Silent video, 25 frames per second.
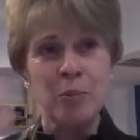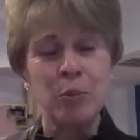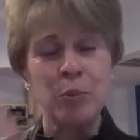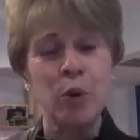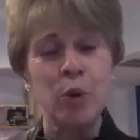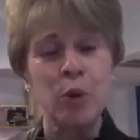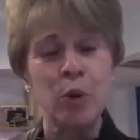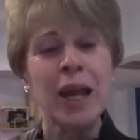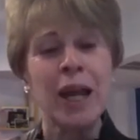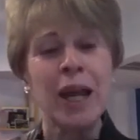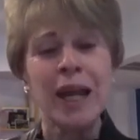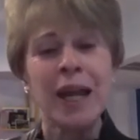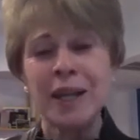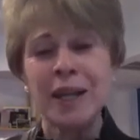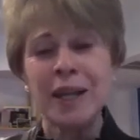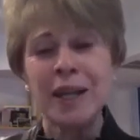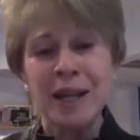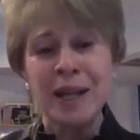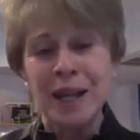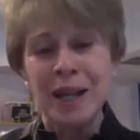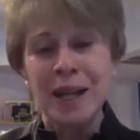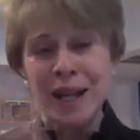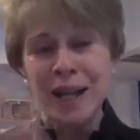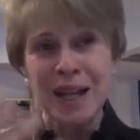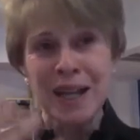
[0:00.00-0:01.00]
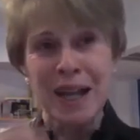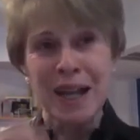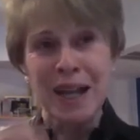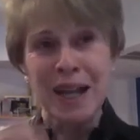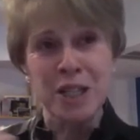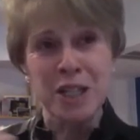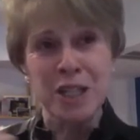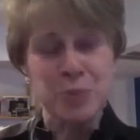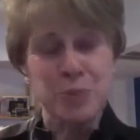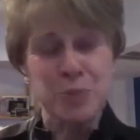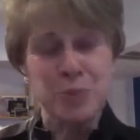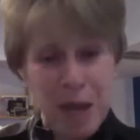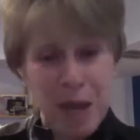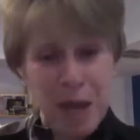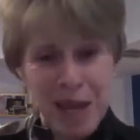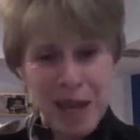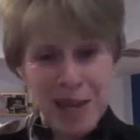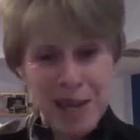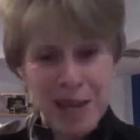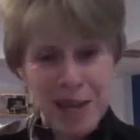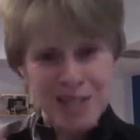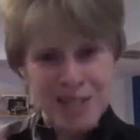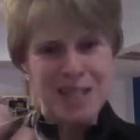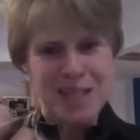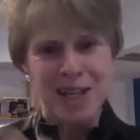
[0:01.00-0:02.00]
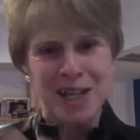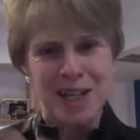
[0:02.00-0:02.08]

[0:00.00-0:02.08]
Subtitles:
brain space